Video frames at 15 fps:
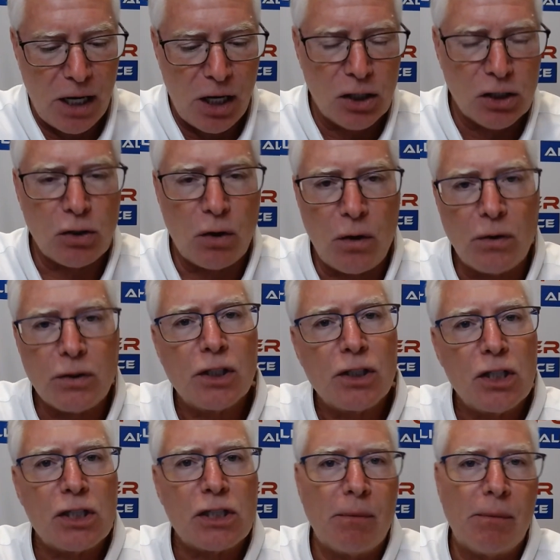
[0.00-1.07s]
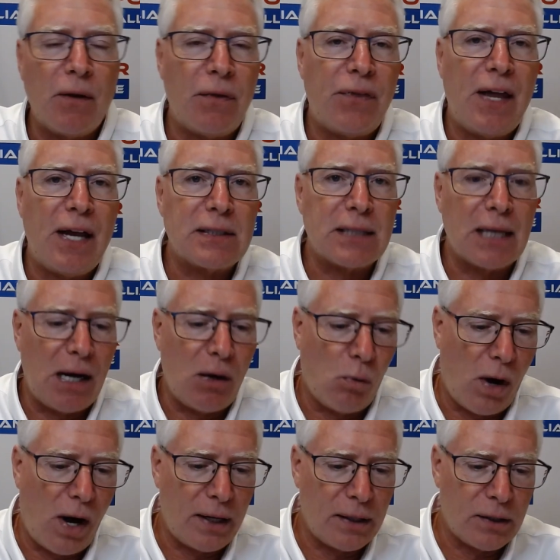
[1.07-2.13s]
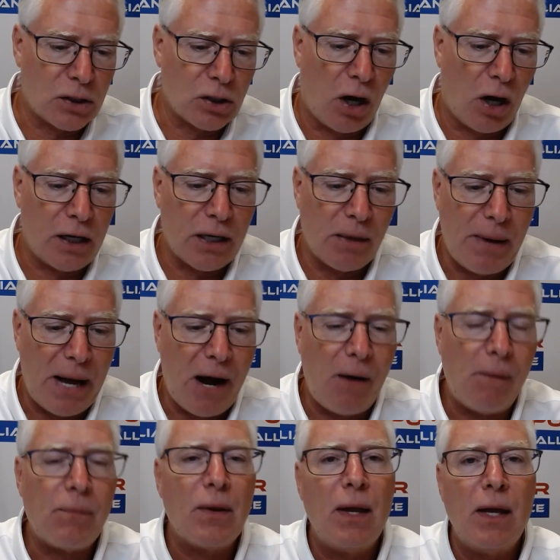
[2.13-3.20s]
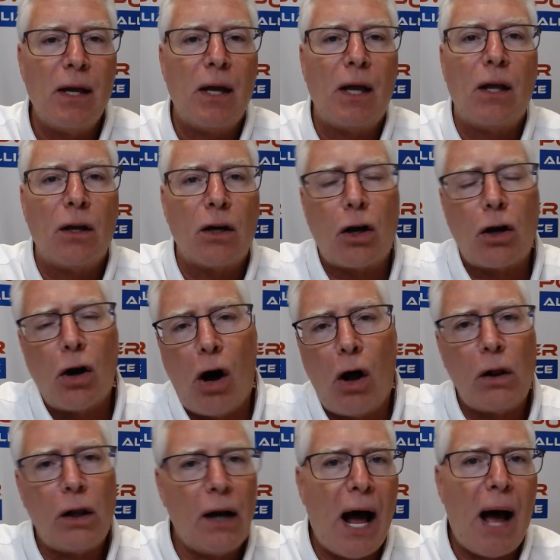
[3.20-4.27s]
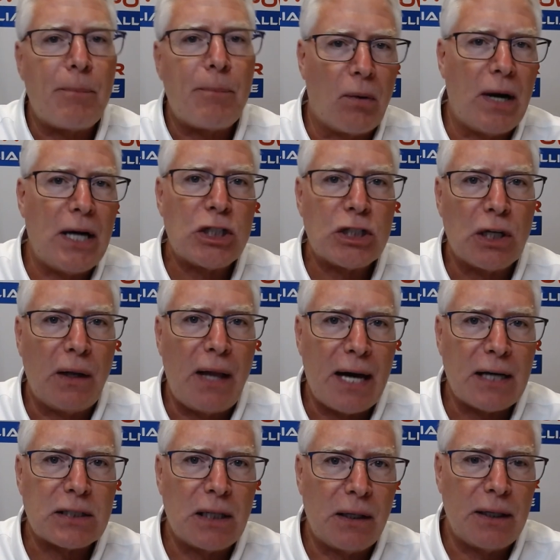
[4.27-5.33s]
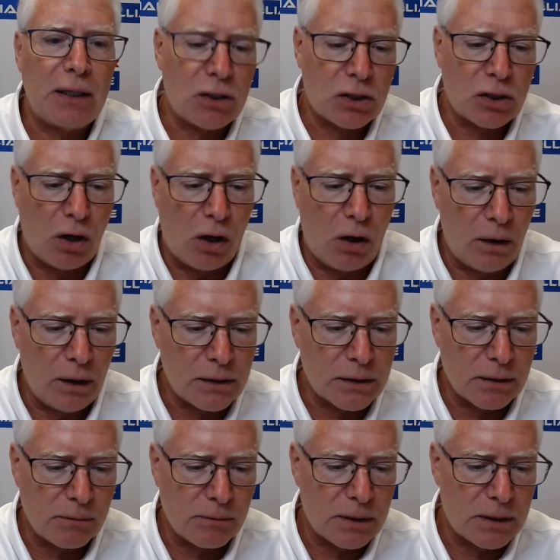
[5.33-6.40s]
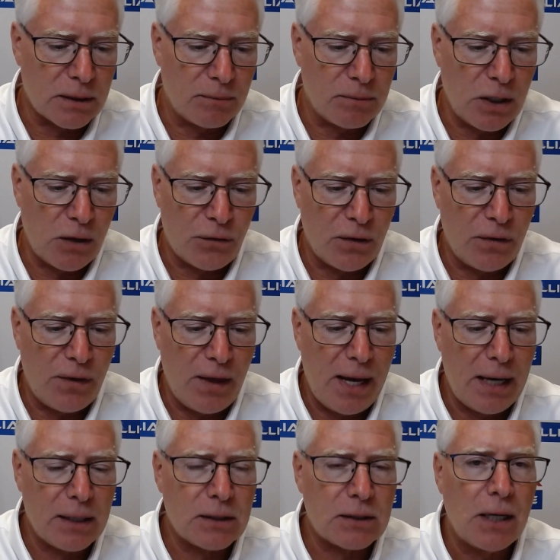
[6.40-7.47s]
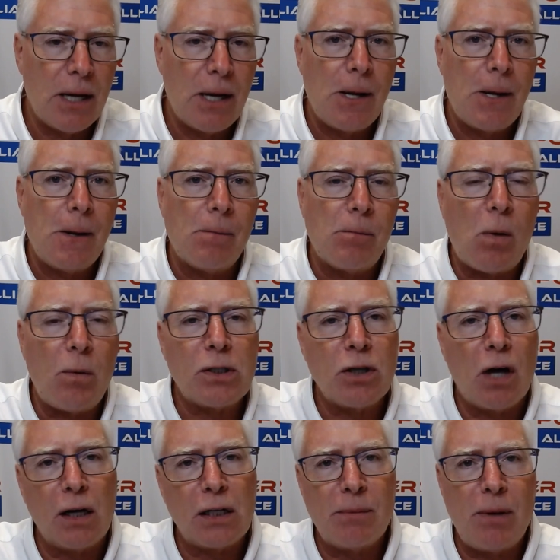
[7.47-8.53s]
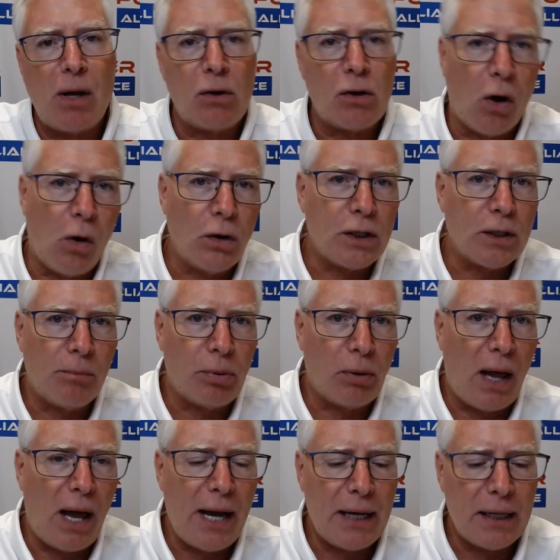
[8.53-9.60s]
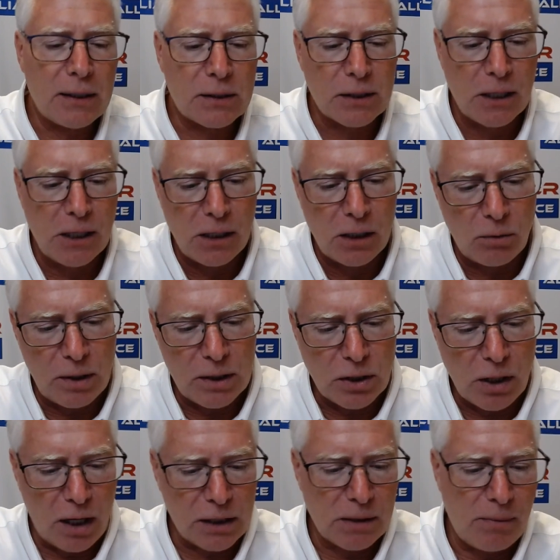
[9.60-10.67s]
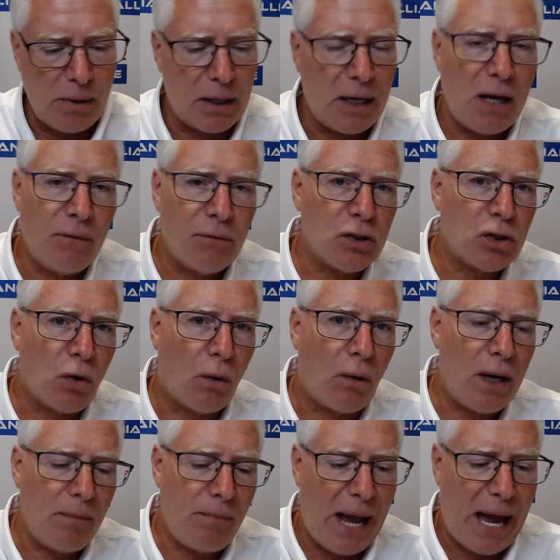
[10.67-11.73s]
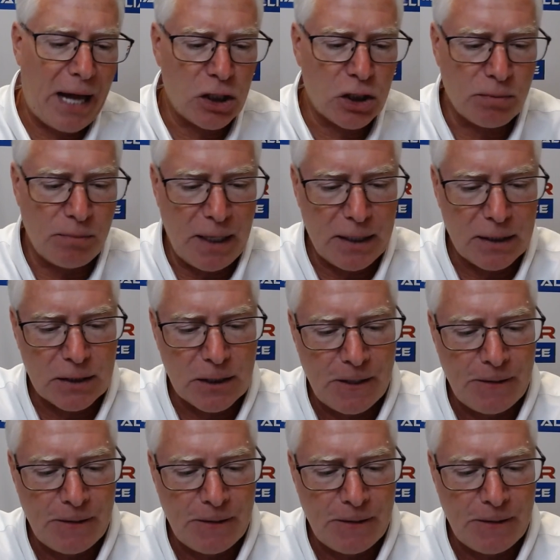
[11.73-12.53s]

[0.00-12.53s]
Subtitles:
So those are just some of the things that I wanted to talk about. Call it operational excellence, call it some different things, but we talked about code compliance, we talked about inventory management,